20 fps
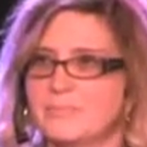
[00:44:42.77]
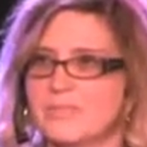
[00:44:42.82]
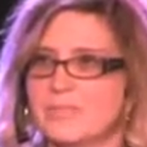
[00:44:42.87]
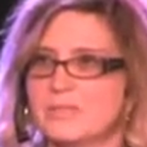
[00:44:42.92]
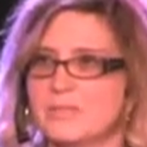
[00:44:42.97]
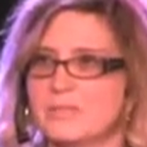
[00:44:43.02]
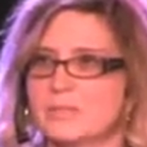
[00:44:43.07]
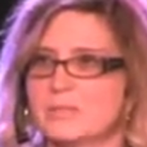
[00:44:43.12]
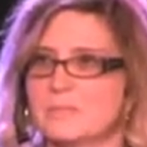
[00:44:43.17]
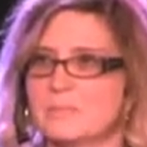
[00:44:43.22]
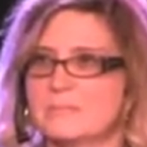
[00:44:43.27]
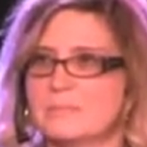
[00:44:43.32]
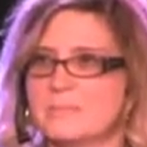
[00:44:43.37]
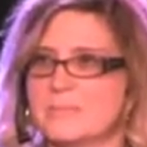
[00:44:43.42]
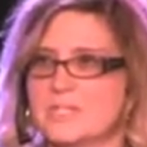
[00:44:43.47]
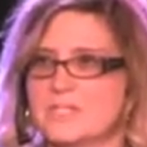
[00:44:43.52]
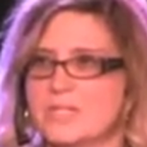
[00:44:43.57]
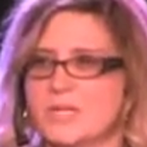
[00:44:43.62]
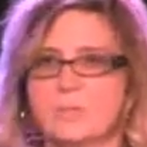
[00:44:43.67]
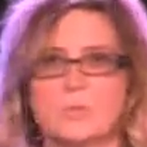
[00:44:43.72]
So it's
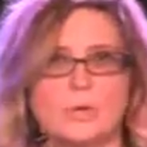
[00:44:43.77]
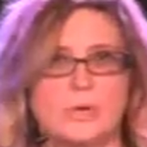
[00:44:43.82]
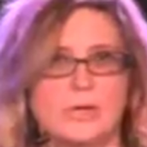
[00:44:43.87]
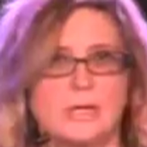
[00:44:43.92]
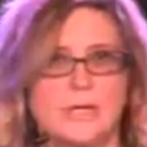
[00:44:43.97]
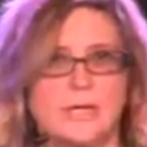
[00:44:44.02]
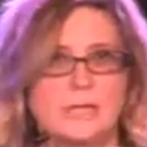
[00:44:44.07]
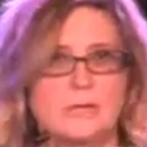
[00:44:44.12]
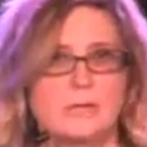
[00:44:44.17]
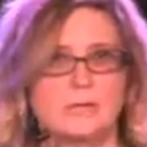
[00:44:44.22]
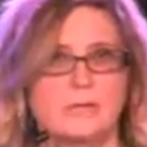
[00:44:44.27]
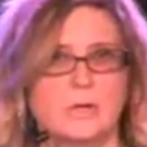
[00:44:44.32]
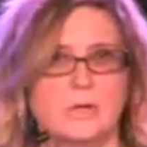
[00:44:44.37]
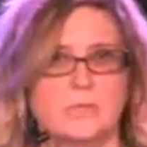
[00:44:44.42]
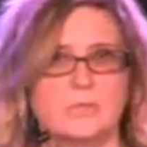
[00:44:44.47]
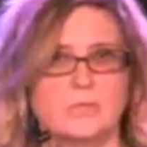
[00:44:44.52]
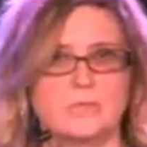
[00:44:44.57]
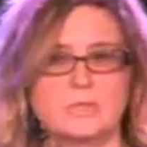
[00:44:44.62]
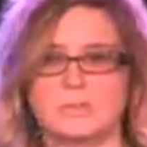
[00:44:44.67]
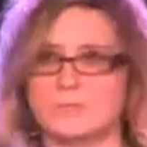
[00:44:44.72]
Michel Morcat, who
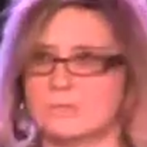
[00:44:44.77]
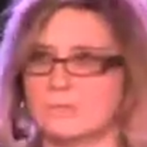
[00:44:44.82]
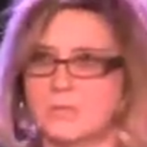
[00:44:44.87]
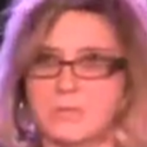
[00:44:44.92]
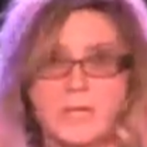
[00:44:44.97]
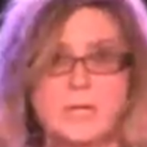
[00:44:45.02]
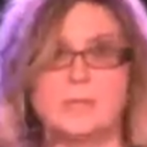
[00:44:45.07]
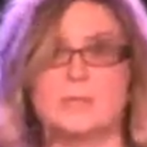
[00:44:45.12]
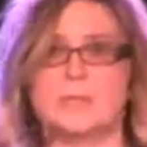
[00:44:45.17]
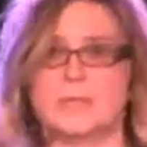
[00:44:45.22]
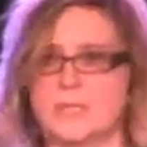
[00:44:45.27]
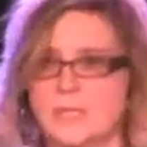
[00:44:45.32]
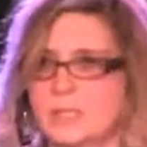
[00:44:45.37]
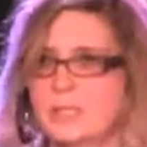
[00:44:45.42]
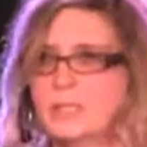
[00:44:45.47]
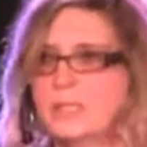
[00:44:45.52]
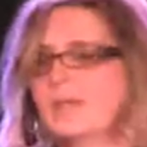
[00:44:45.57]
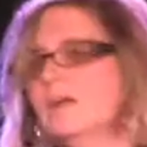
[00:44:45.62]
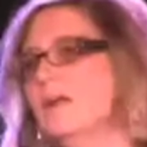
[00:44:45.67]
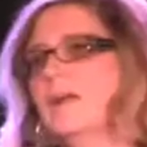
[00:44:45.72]
owns the
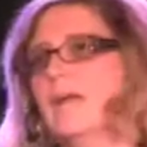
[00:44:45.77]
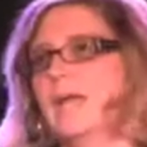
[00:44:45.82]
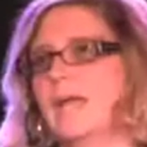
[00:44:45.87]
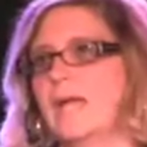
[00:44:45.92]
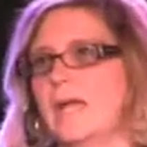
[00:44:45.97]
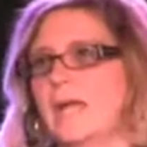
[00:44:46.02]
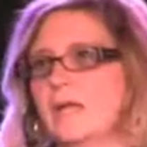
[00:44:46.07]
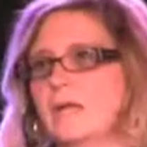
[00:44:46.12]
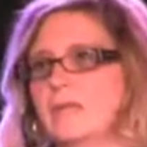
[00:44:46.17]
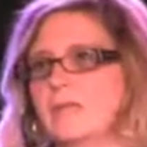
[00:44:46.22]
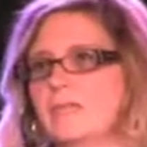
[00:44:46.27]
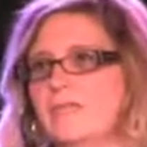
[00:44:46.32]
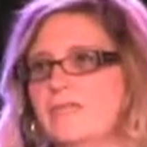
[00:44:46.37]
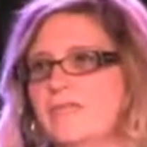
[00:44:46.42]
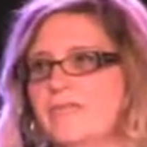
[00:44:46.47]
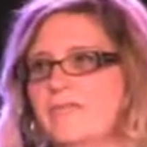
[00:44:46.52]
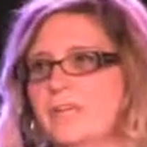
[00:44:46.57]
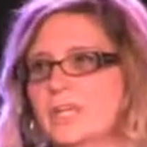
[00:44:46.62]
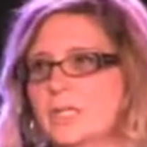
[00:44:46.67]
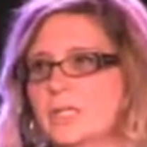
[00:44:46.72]
company, and
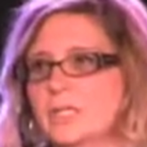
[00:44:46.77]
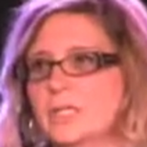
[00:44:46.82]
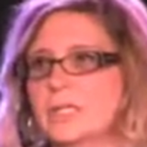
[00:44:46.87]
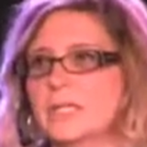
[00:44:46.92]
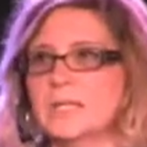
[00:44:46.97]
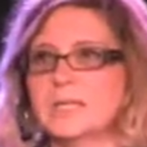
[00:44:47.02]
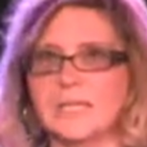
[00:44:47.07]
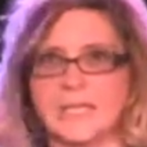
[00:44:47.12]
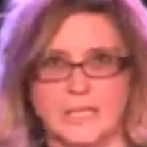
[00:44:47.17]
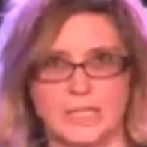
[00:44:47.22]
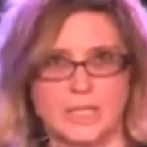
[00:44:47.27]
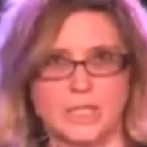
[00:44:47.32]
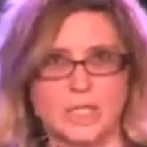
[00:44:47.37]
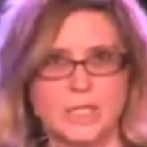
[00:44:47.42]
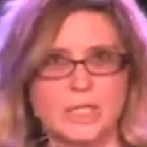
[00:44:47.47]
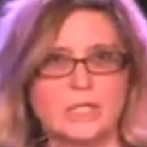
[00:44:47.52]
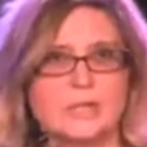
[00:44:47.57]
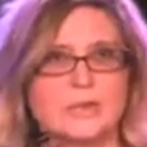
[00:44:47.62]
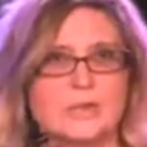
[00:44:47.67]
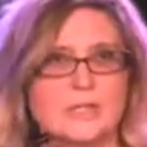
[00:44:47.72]
Phil
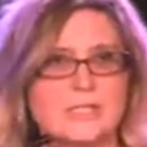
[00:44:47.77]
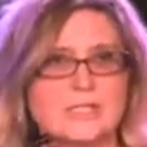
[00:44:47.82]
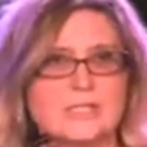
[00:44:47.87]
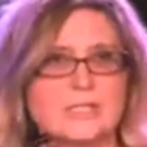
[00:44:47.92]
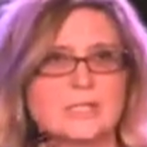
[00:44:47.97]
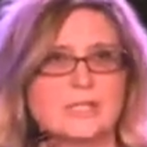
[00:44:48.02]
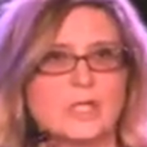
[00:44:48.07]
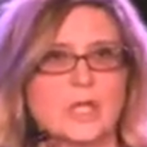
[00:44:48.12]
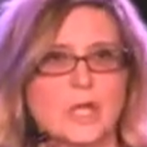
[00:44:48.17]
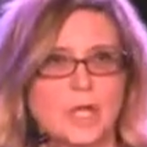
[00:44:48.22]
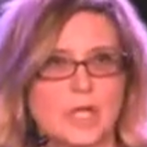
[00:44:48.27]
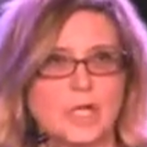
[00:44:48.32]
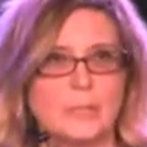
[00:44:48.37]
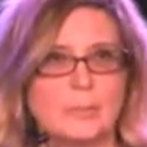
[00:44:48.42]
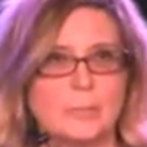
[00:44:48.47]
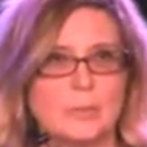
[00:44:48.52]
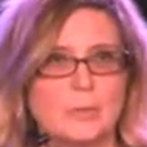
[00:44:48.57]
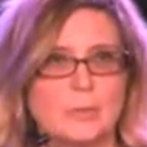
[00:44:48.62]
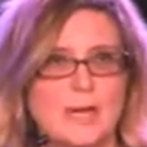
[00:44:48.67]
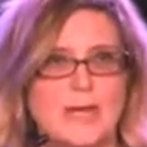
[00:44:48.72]
Leinart, who is the
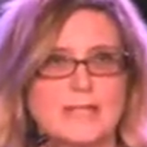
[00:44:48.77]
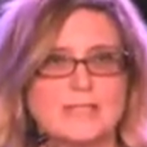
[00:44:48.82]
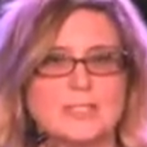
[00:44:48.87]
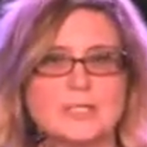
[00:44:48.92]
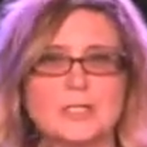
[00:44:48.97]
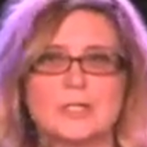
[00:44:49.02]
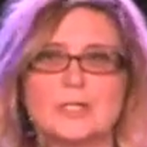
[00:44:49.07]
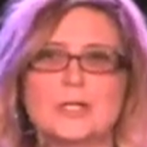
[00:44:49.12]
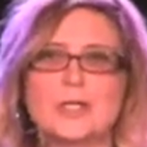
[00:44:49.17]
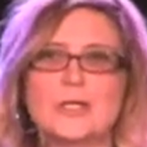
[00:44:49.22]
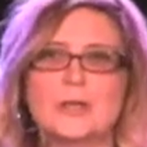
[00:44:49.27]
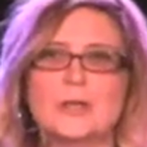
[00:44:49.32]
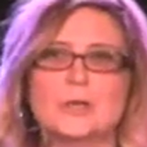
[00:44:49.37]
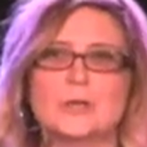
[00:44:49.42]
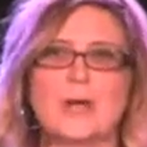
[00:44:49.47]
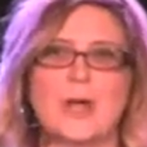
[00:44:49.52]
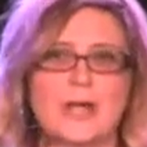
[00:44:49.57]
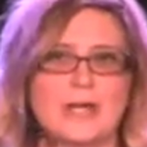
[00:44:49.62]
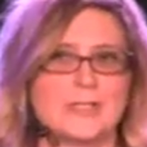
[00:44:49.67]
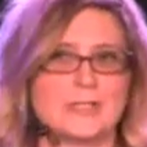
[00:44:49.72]
current brewmaster,
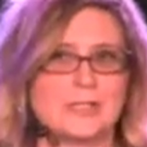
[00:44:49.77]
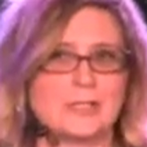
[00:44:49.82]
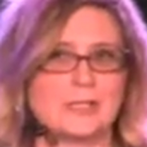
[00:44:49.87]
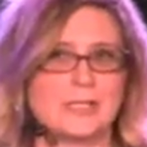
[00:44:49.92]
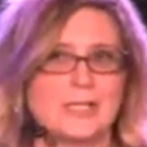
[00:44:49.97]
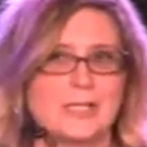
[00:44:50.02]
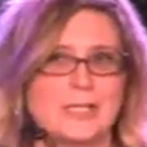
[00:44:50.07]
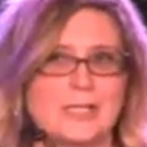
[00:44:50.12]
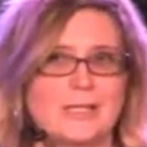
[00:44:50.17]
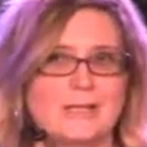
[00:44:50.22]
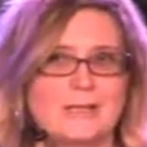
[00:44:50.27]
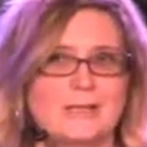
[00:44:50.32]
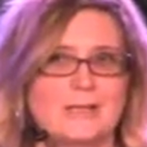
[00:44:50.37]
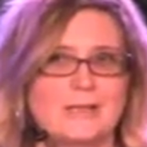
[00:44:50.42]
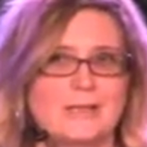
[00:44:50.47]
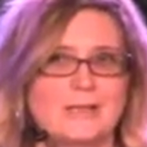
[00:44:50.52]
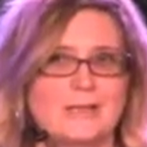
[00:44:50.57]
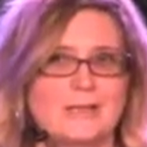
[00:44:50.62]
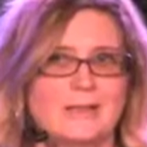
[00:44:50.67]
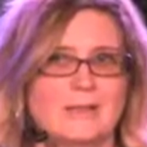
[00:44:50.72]
who actually
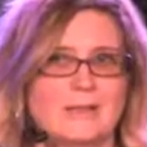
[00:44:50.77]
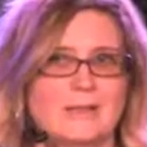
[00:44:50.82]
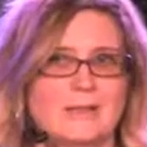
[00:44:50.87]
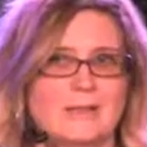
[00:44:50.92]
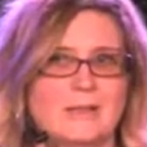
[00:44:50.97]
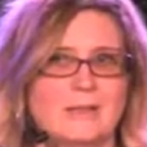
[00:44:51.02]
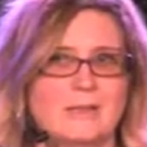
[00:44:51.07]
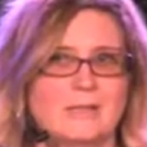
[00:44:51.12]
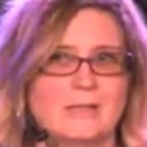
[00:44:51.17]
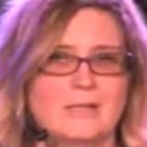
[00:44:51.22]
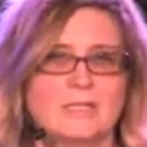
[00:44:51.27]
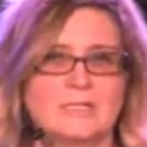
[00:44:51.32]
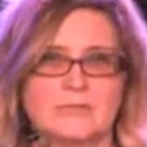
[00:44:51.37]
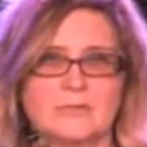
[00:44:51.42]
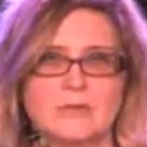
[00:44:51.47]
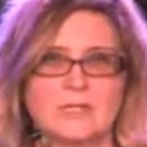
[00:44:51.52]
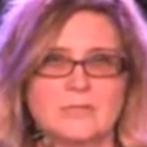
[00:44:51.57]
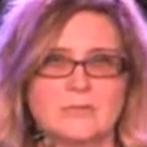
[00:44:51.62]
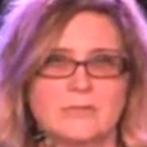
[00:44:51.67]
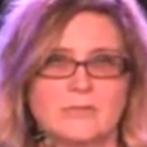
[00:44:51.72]
is
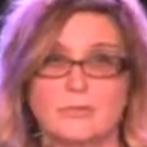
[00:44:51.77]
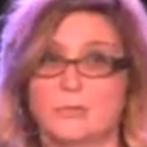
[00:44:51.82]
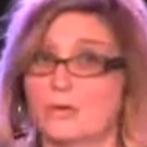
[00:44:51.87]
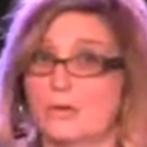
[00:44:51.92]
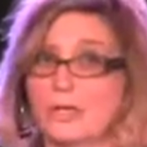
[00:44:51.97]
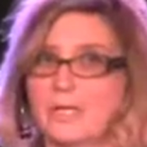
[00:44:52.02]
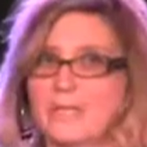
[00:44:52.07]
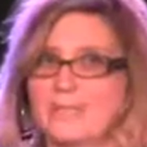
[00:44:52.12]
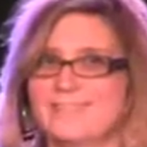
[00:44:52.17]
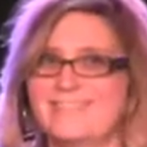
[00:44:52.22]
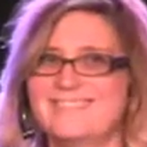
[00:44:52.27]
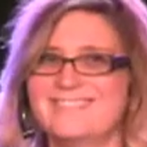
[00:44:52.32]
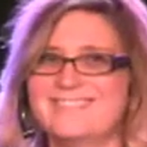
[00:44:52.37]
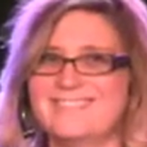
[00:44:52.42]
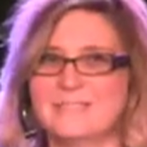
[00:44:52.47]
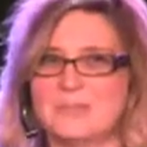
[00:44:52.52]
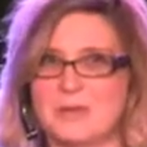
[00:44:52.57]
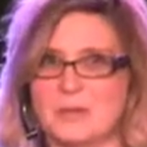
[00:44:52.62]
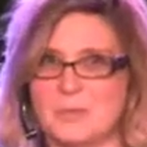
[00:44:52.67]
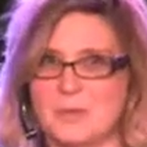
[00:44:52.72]
friends with Florian
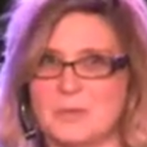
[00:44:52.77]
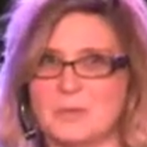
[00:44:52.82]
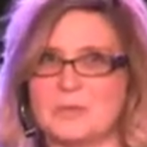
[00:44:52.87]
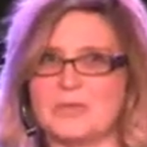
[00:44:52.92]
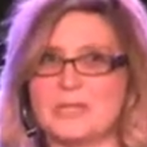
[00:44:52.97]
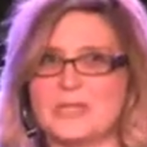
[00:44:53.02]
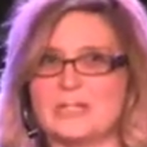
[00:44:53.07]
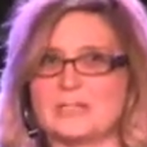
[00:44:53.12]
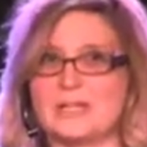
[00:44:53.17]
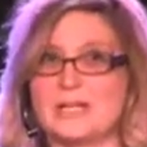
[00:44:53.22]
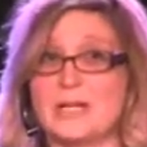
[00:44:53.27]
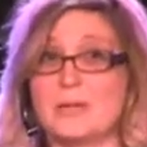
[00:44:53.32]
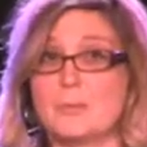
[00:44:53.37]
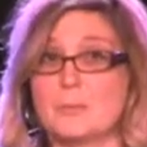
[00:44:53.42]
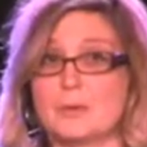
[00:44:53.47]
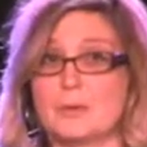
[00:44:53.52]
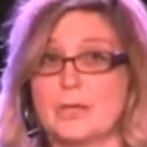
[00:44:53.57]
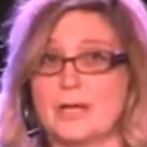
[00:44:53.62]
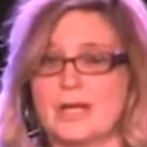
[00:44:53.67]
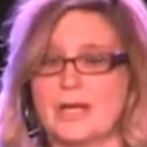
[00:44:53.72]
from Urban Chestnut and
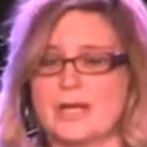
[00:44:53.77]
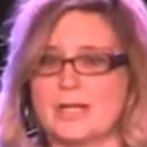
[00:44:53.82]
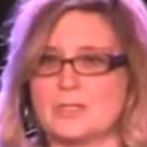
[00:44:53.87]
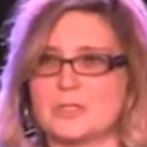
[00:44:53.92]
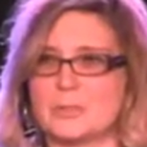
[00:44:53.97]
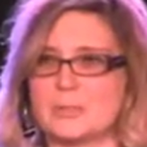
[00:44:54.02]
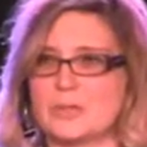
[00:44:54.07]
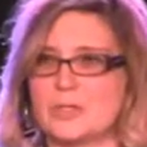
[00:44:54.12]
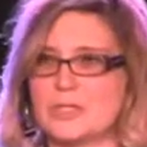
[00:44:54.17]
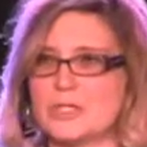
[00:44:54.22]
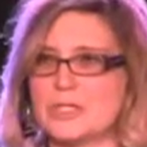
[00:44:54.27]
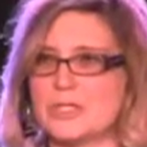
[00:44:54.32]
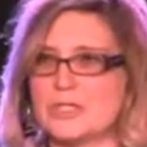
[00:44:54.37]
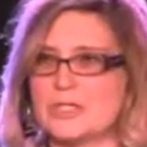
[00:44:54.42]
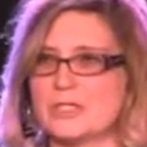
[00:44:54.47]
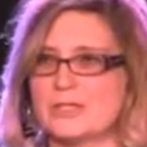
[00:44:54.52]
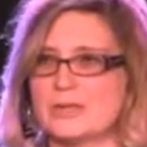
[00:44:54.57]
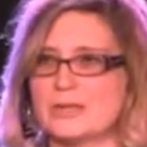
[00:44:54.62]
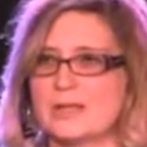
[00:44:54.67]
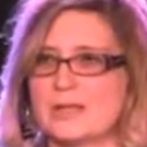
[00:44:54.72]
brewed at
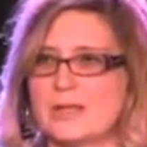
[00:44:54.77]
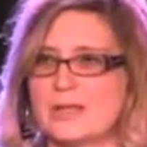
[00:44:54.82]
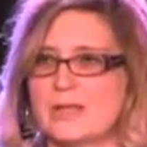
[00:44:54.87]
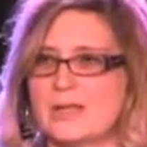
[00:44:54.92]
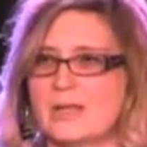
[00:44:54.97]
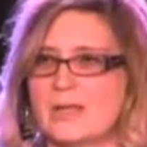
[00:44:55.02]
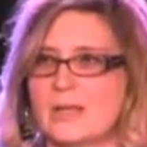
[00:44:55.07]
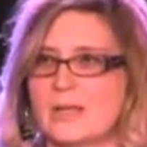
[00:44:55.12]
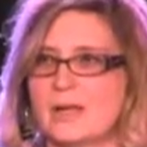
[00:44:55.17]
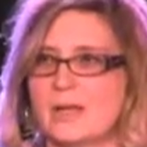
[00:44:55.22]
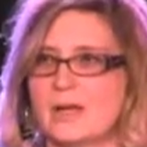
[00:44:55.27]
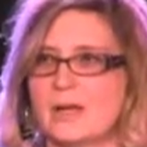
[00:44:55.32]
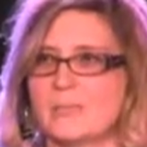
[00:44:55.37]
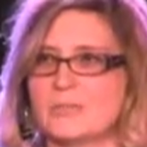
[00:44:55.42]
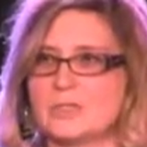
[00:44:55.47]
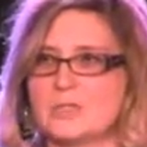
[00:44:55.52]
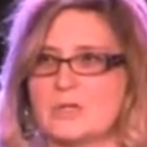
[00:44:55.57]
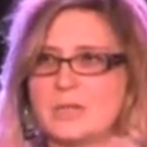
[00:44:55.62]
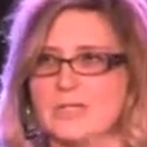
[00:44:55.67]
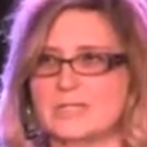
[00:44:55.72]
Anheuser-Busch.
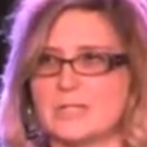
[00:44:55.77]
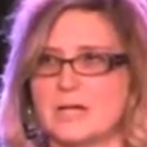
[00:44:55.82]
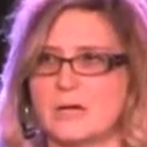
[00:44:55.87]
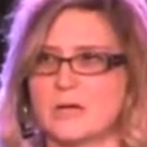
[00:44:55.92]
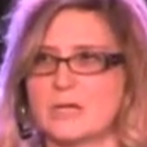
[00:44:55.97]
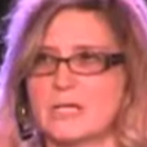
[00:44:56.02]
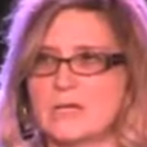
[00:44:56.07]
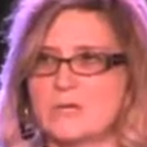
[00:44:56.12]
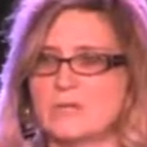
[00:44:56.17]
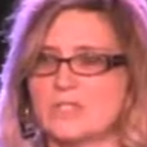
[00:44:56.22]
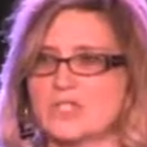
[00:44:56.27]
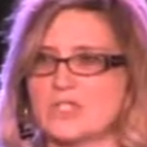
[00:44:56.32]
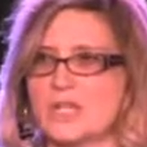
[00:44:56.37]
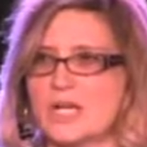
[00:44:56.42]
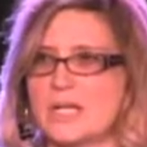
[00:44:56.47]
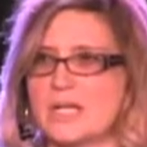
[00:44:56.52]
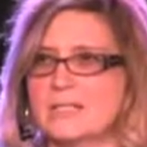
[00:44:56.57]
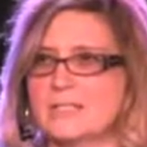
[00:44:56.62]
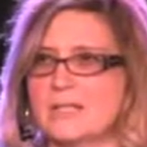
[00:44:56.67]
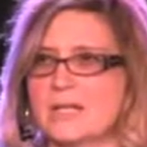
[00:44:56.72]
So that's how he was
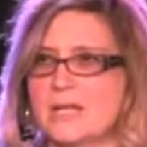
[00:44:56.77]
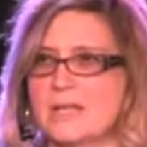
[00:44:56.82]
trained.